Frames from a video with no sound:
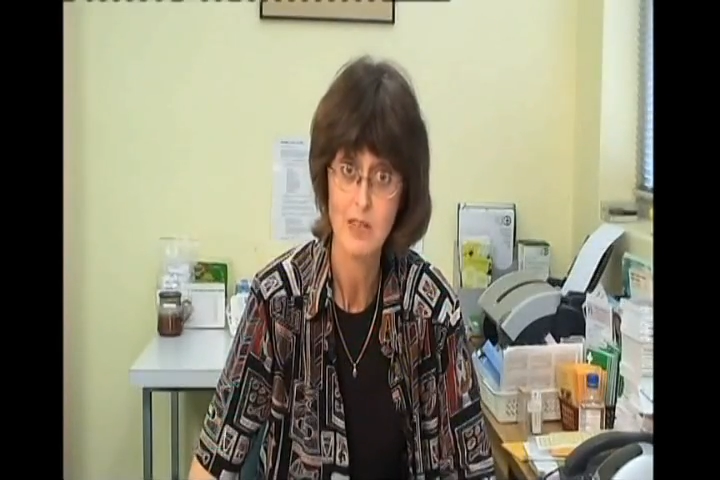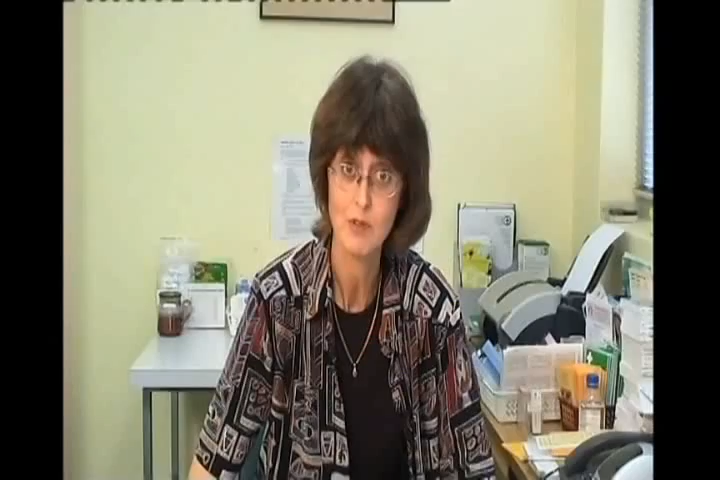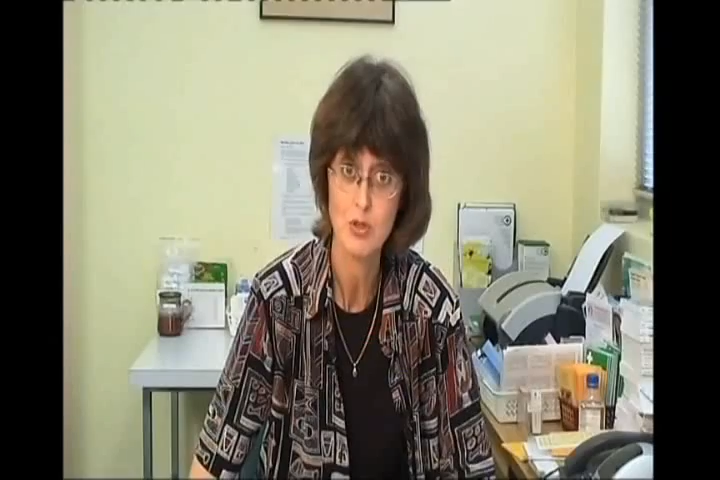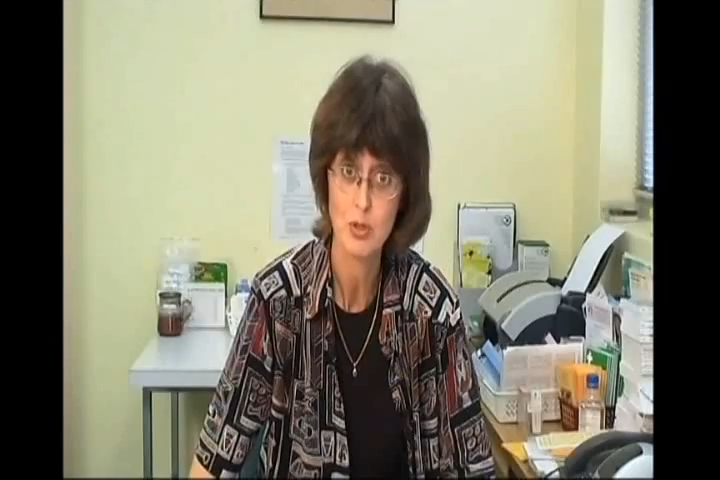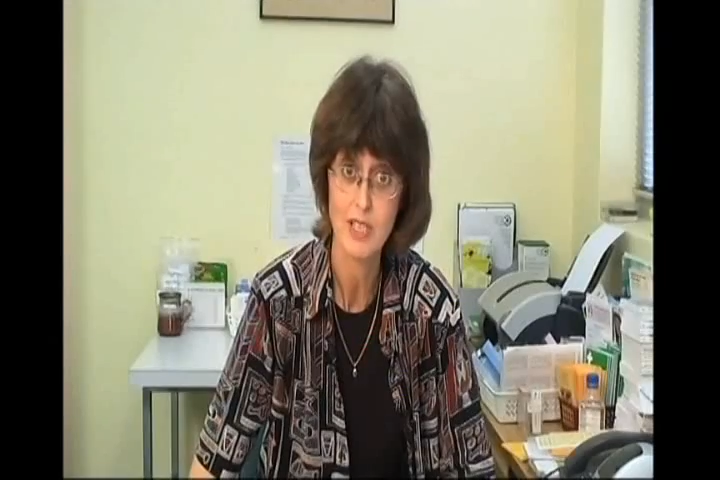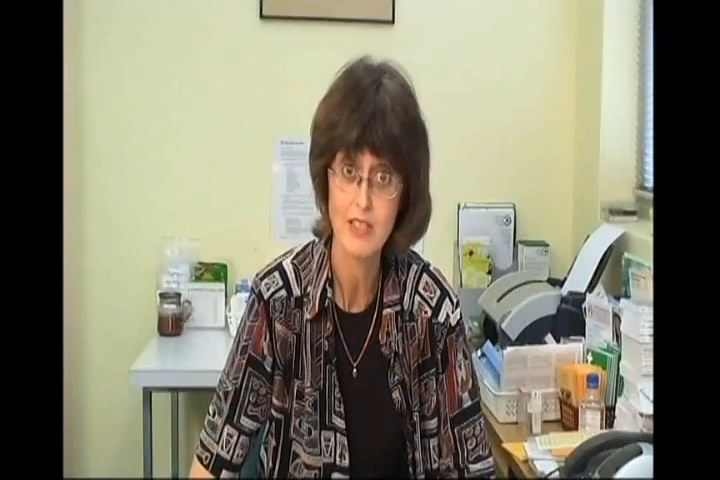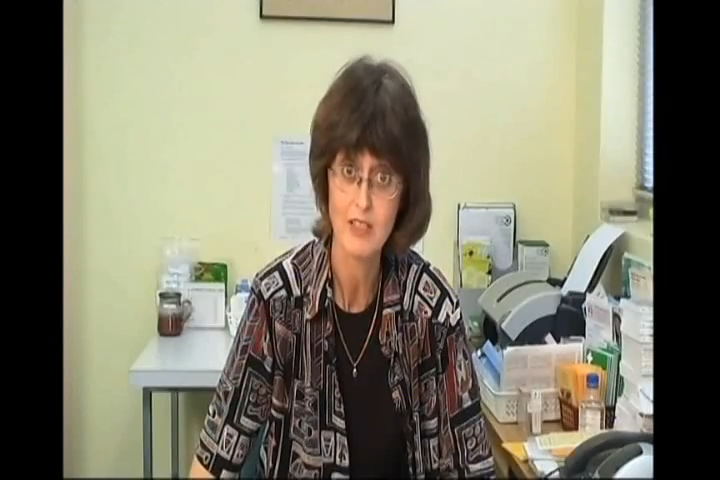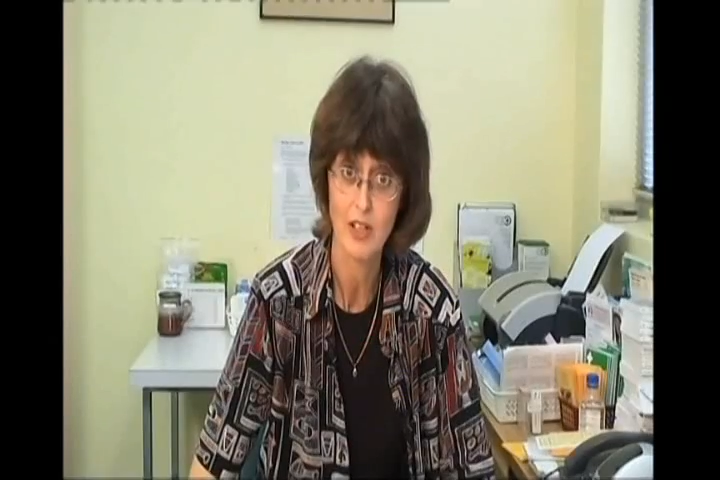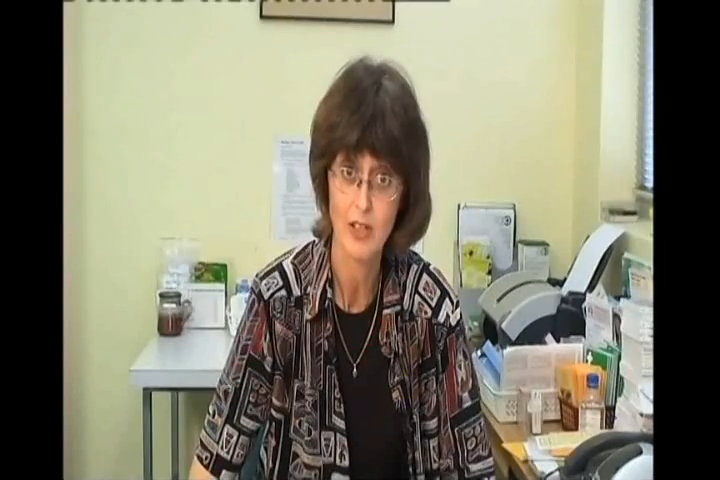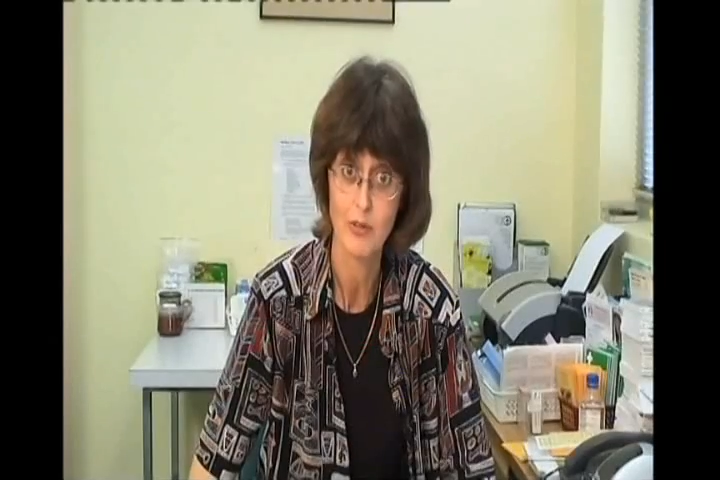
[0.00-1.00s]
if you treat the
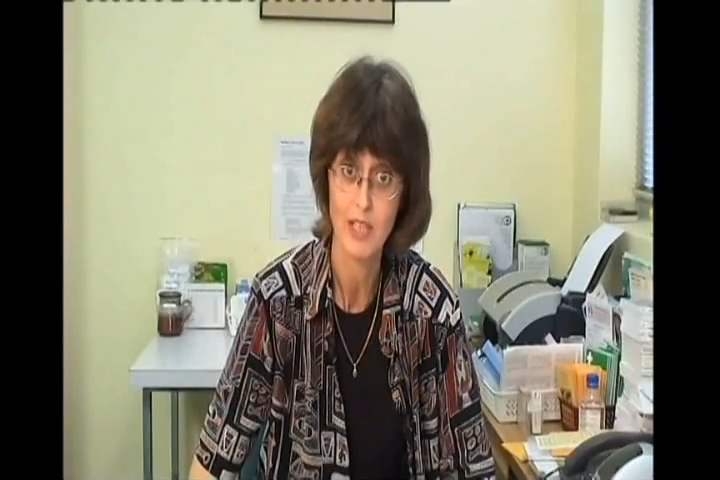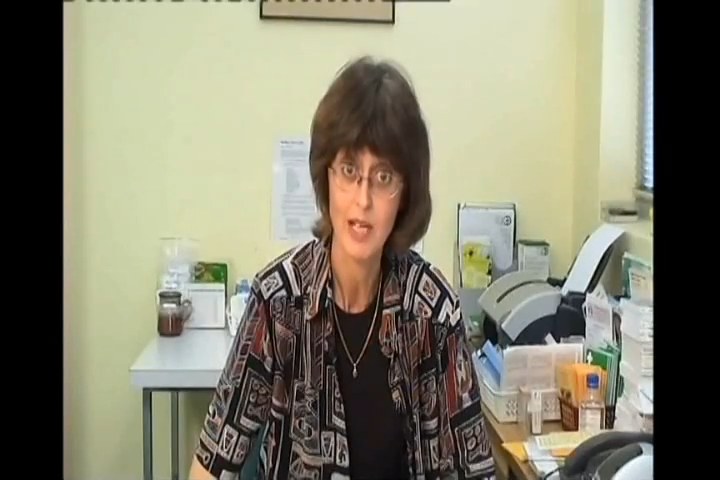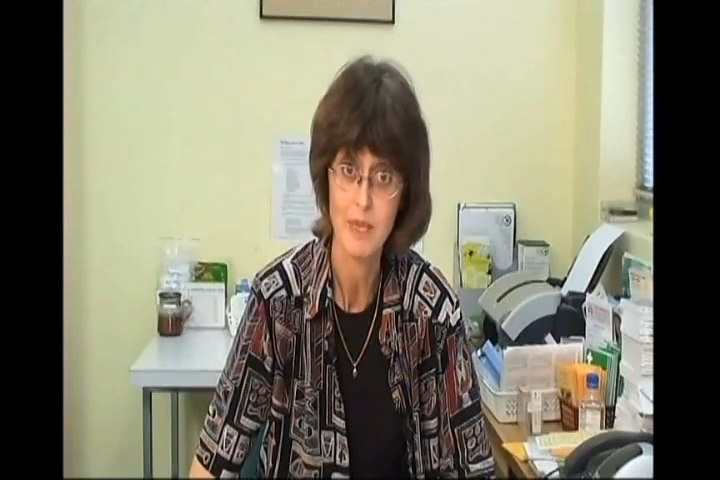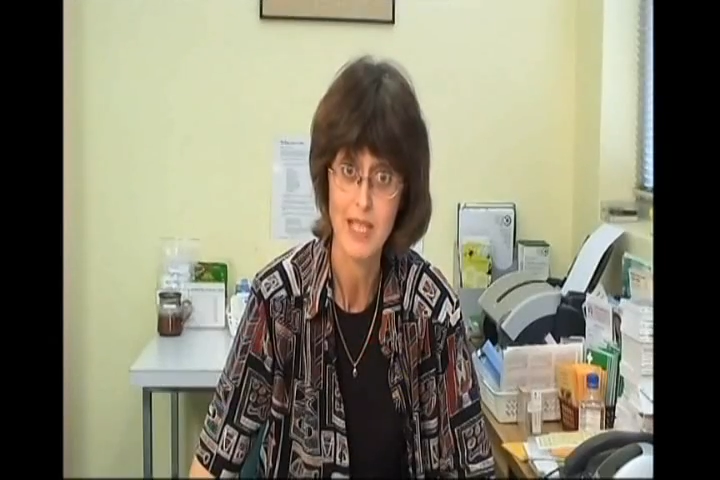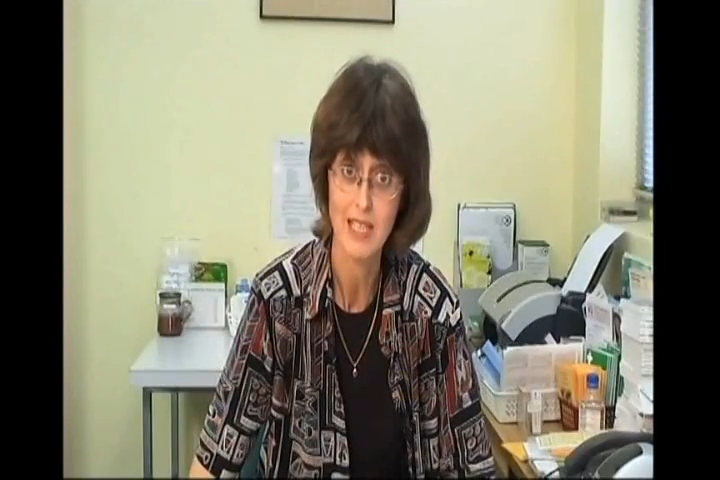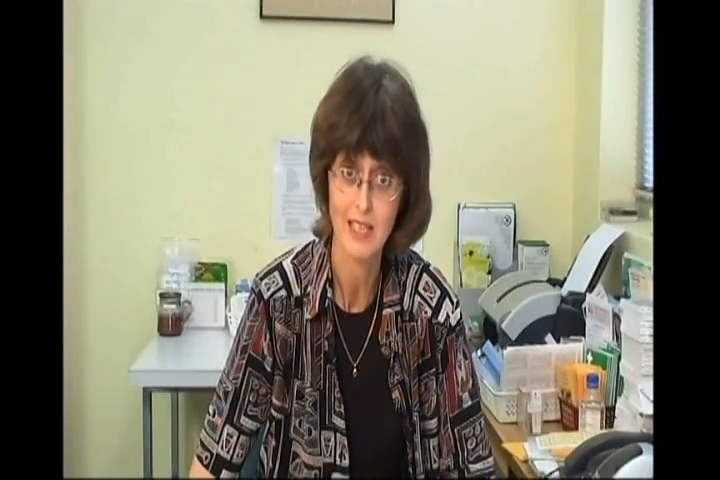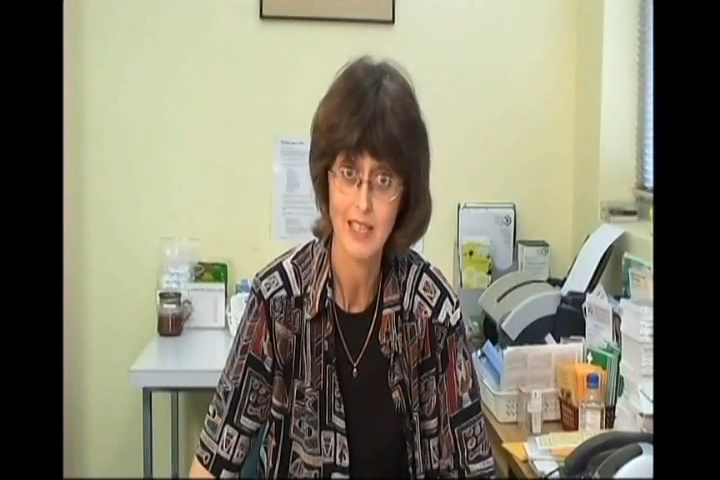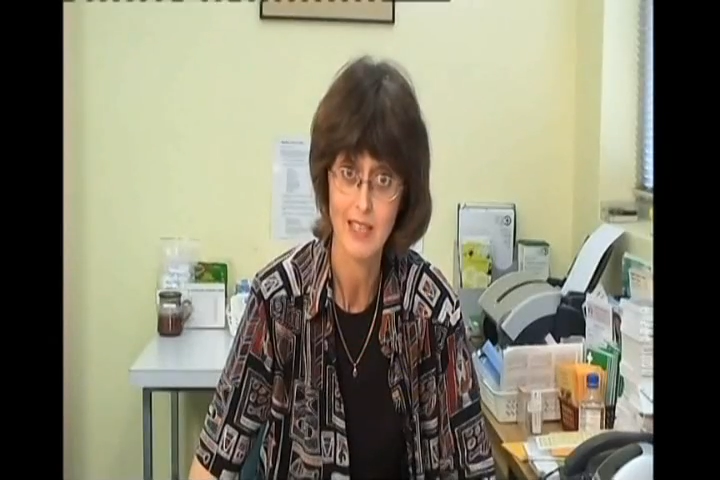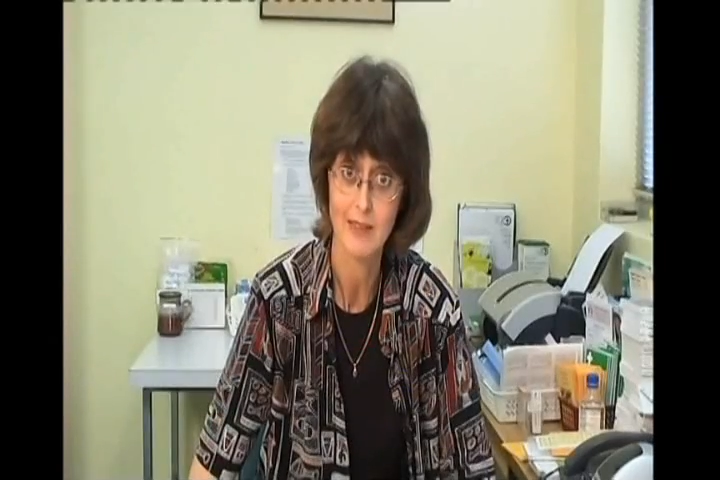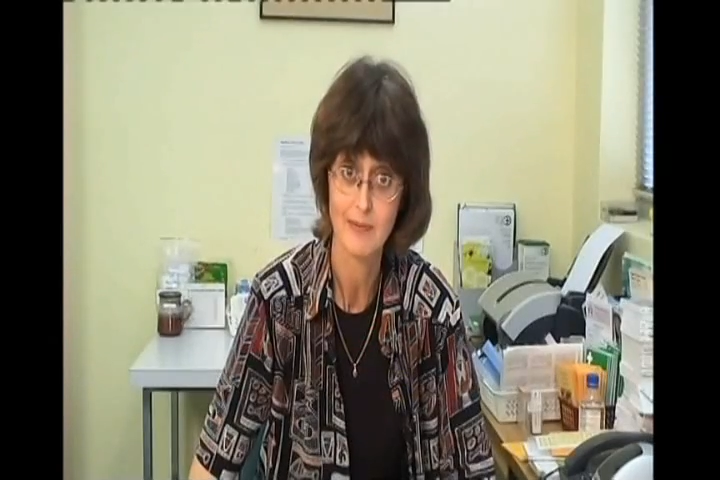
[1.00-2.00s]
diarrhea immediately.